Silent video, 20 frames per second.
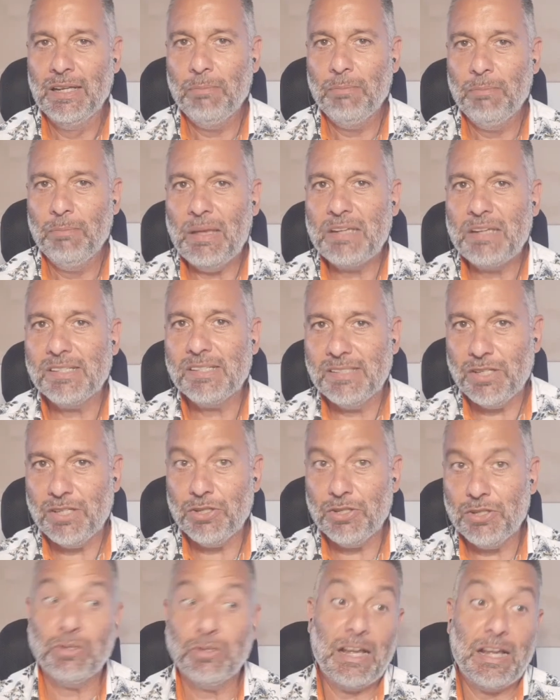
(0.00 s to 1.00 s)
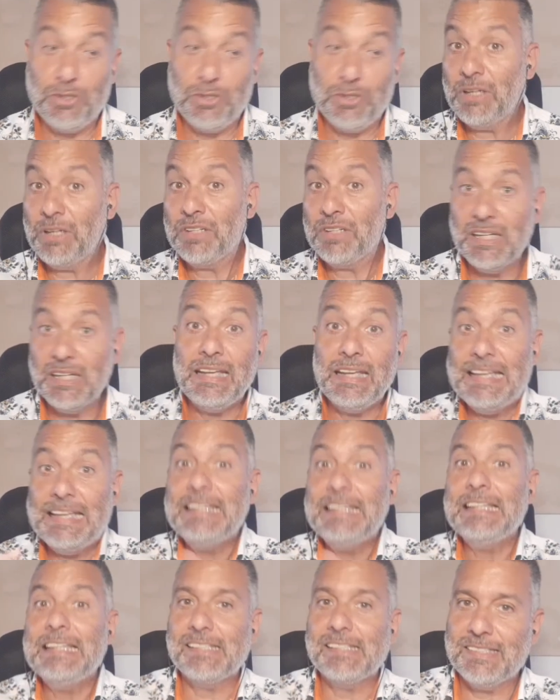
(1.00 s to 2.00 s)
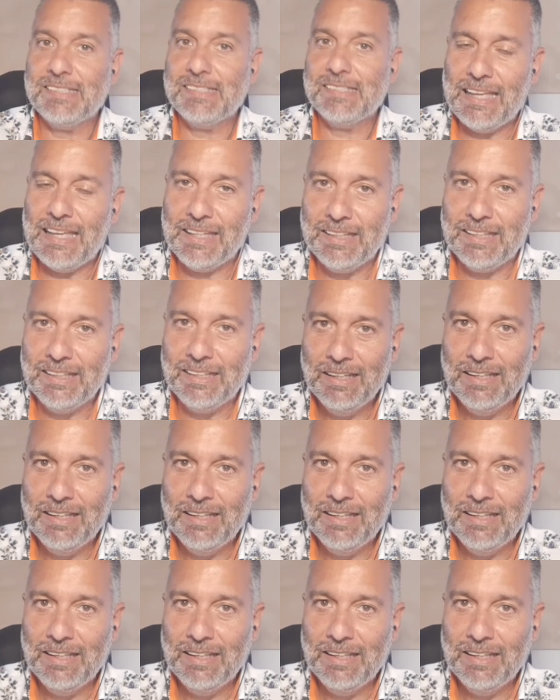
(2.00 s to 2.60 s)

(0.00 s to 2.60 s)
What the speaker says: Messi's decision. As you can see, he is staying.